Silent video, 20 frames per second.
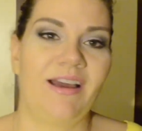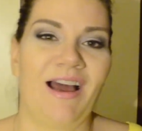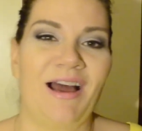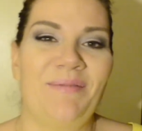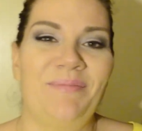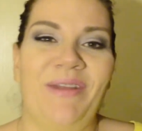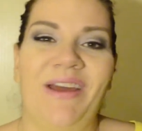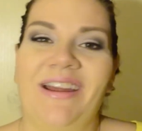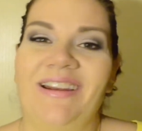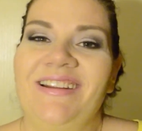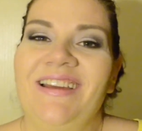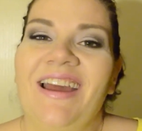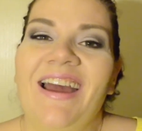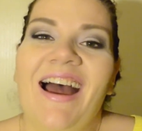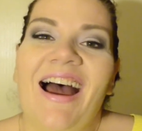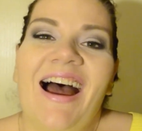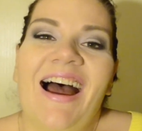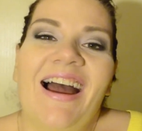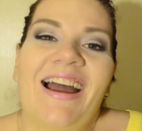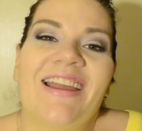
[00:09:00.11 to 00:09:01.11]
I'm done.
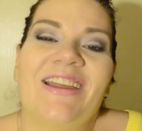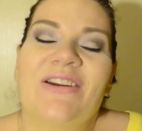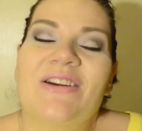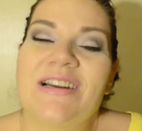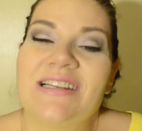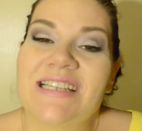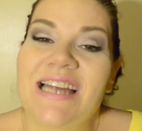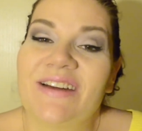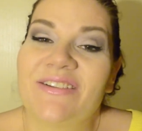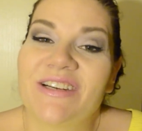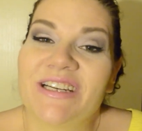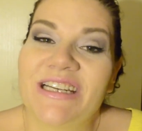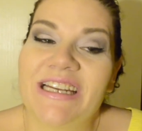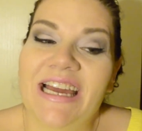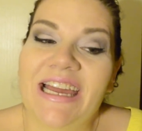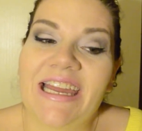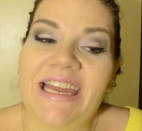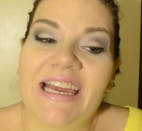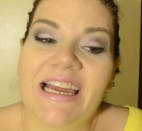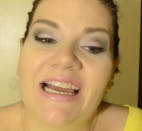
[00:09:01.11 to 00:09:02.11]
You guys have a good
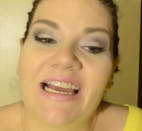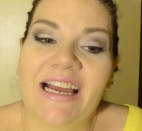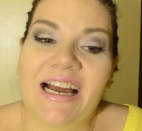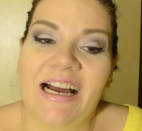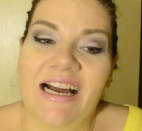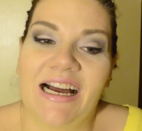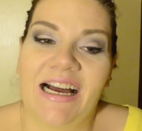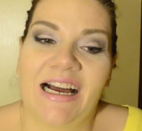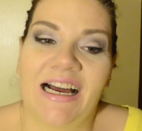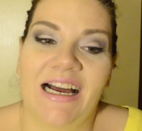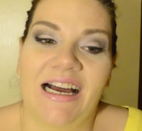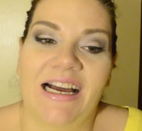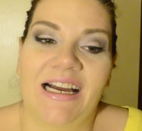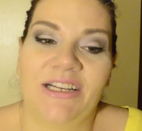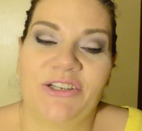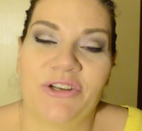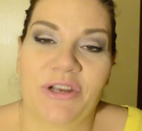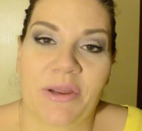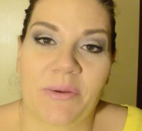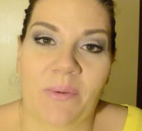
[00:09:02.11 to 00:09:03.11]
night. Uh,
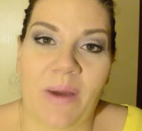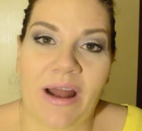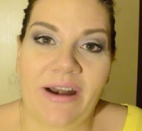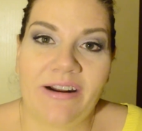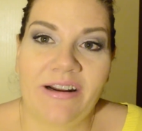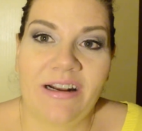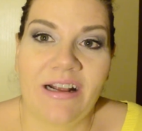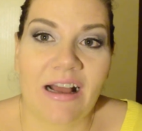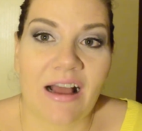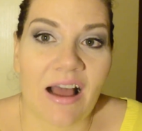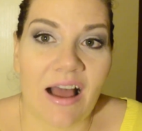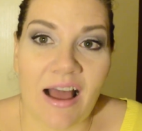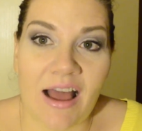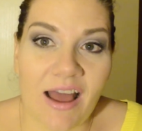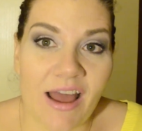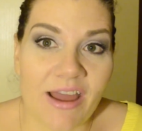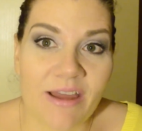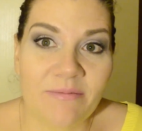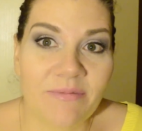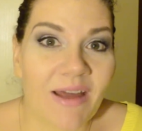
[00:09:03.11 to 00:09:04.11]
drink your water.
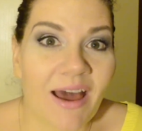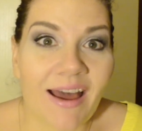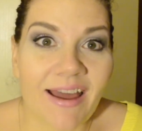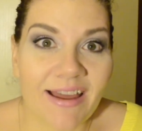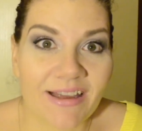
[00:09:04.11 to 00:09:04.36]
I am not